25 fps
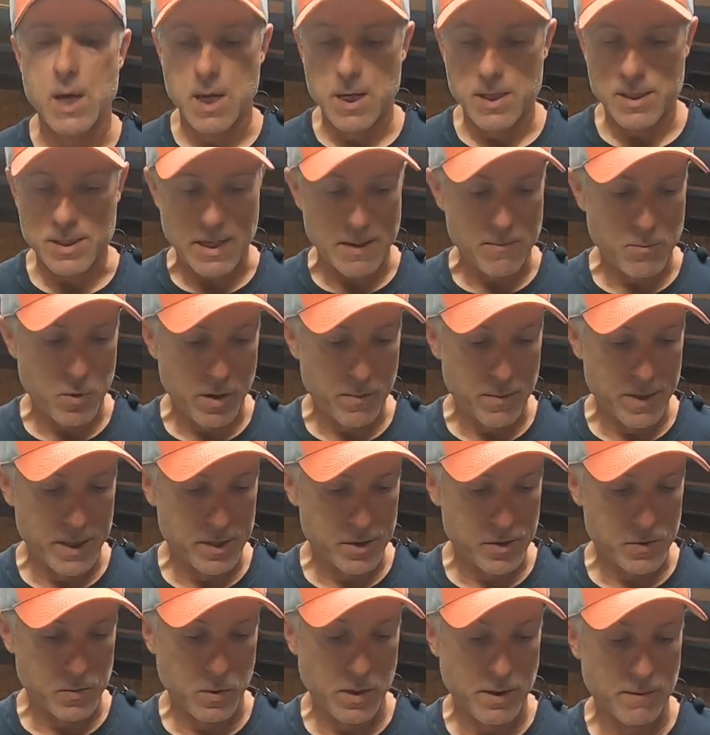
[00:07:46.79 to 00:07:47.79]
Same way with the
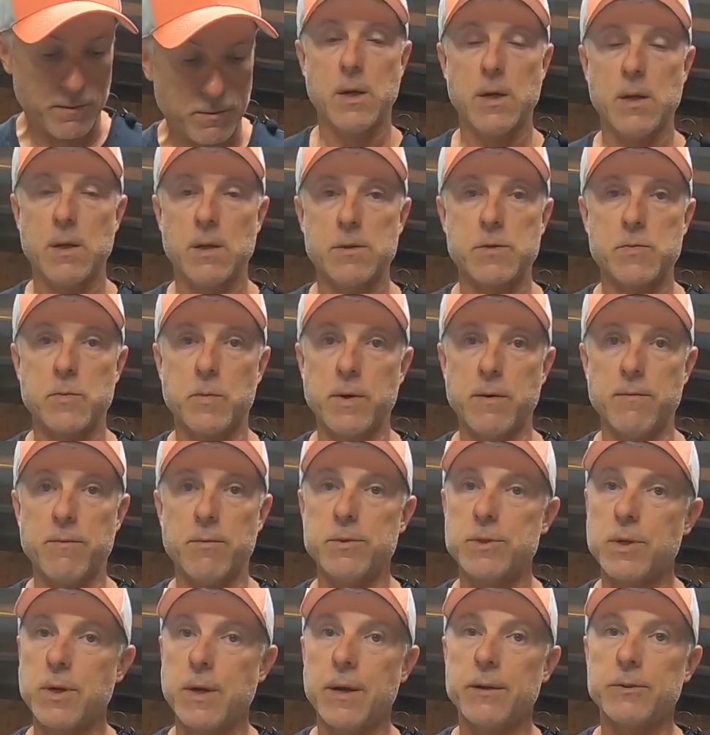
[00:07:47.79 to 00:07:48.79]
swivel. The
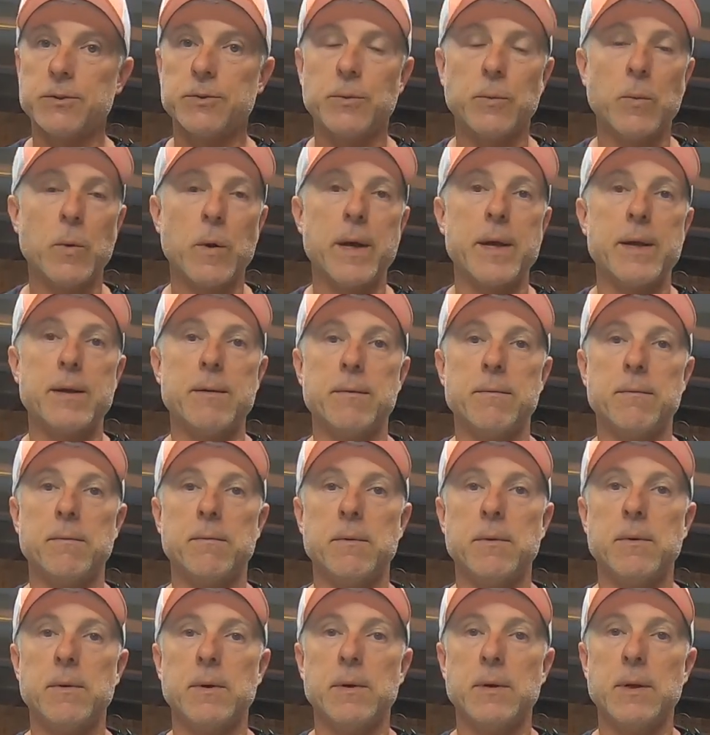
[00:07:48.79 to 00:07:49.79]
swivel's an extra weight
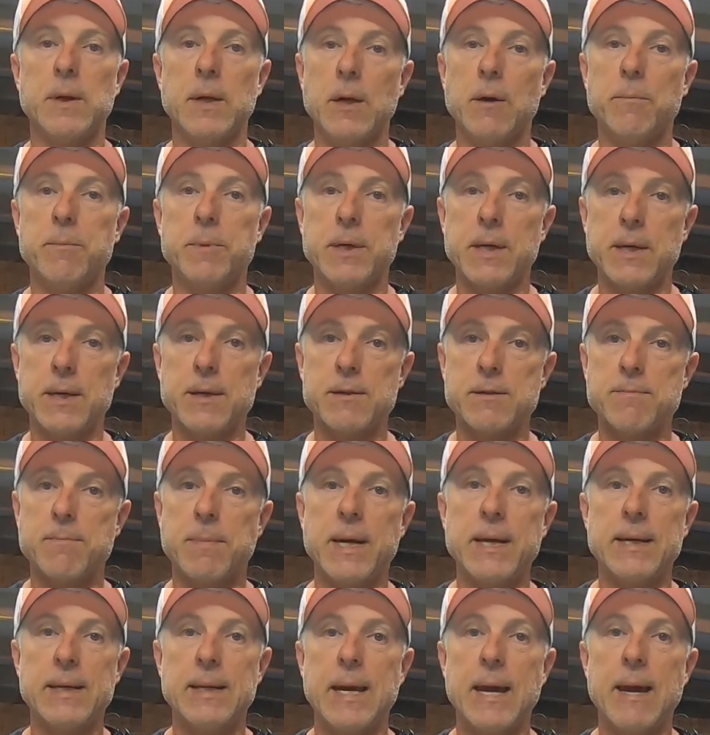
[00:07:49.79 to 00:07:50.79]
to help you get this
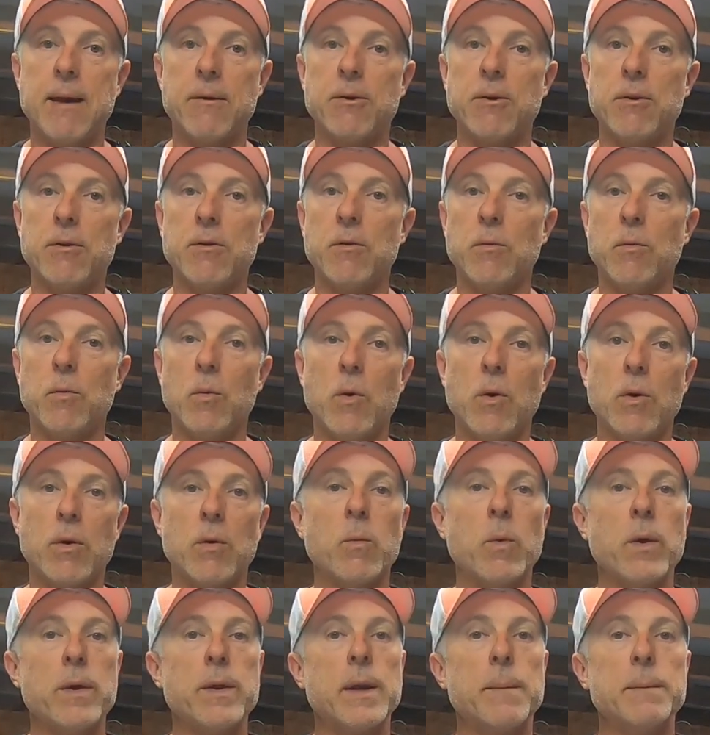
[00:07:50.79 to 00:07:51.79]
bait down under the water,
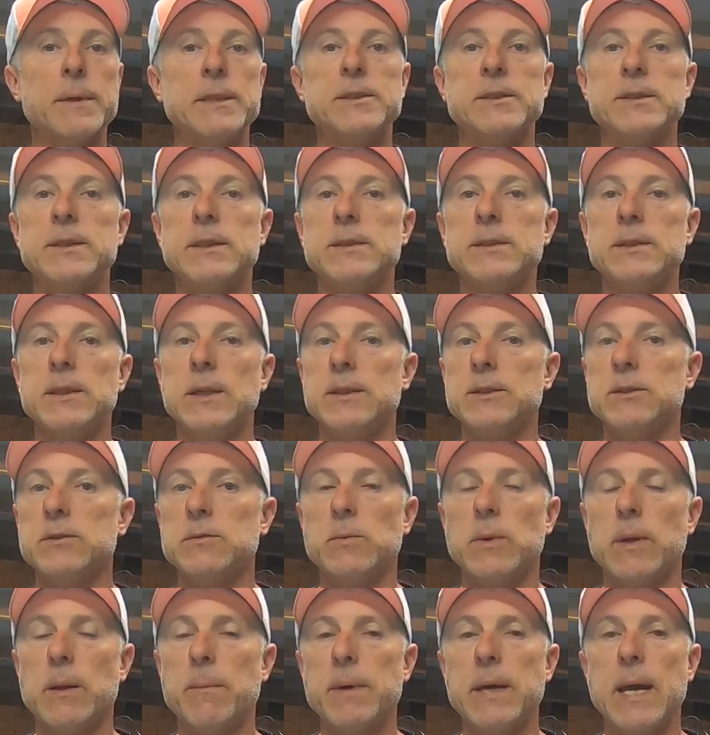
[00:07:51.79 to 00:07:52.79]
whether it be 6 inches,
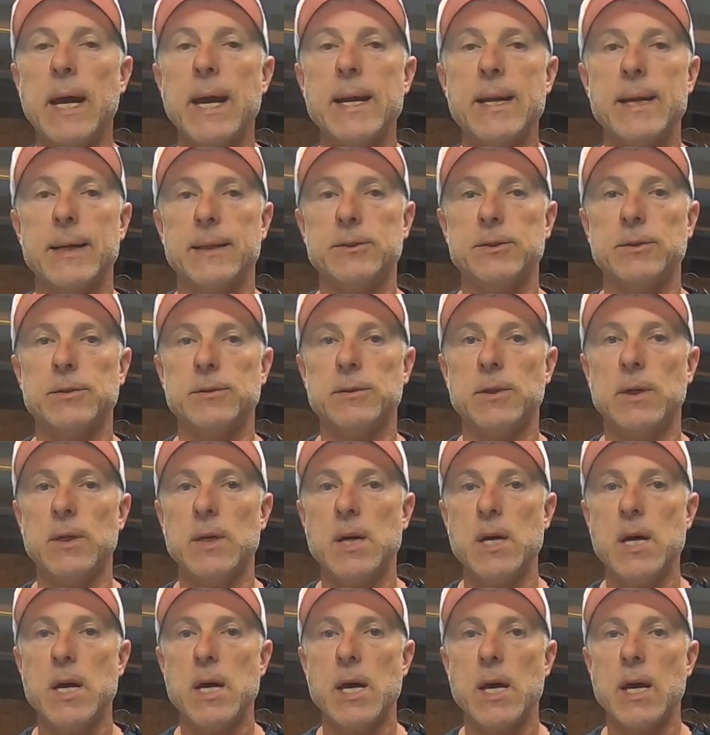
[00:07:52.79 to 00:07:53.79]
whether it be 8 inches,
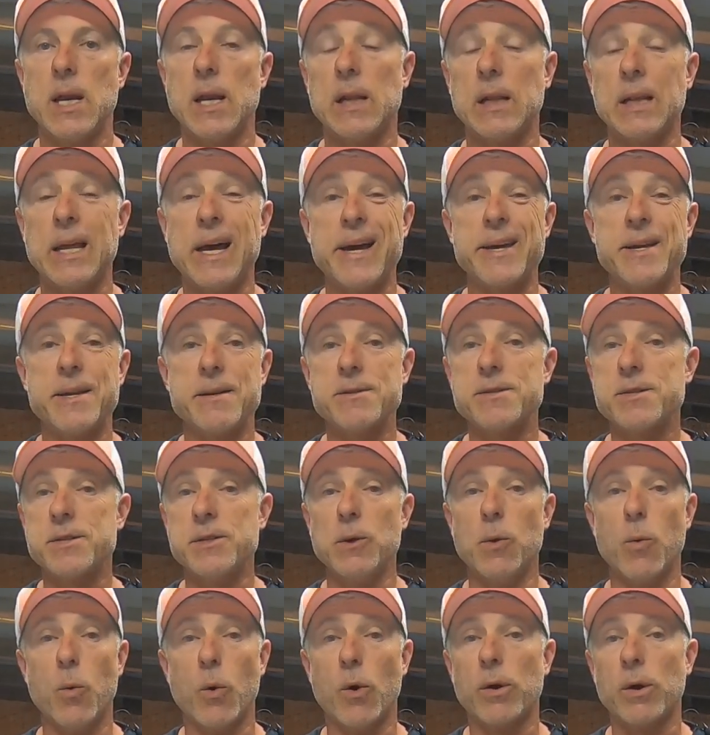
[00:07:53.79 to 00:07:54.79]
and allow you to
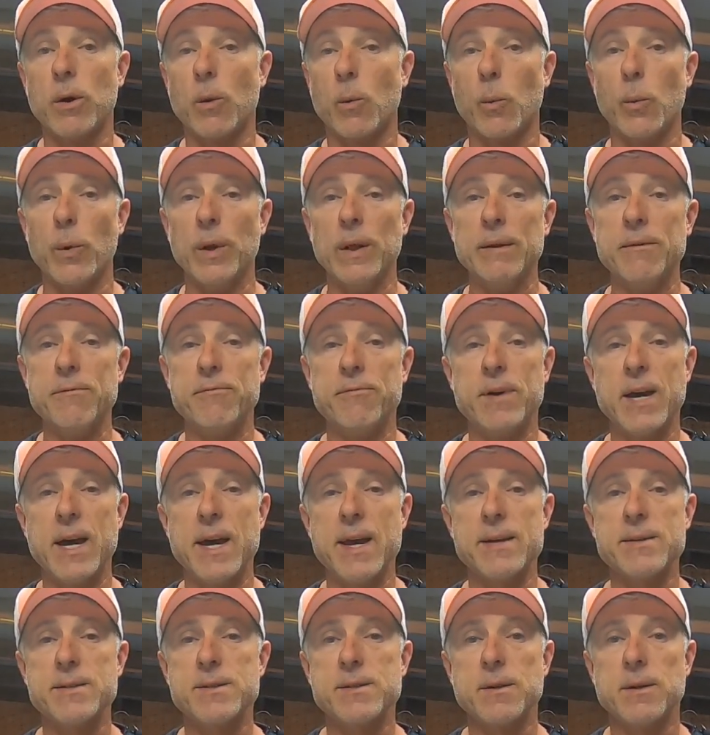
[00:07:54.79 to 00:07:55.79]
still work it really
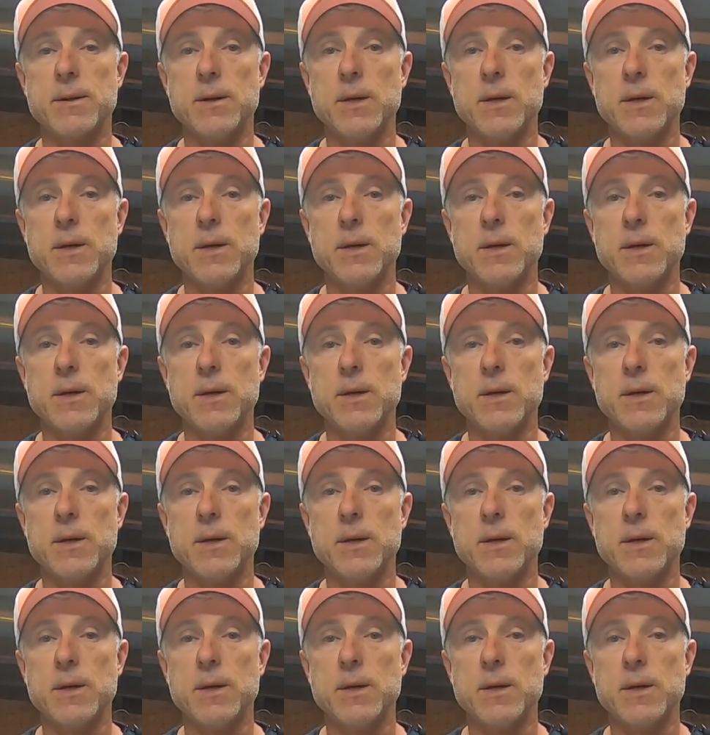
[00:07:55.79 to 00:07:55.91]
fast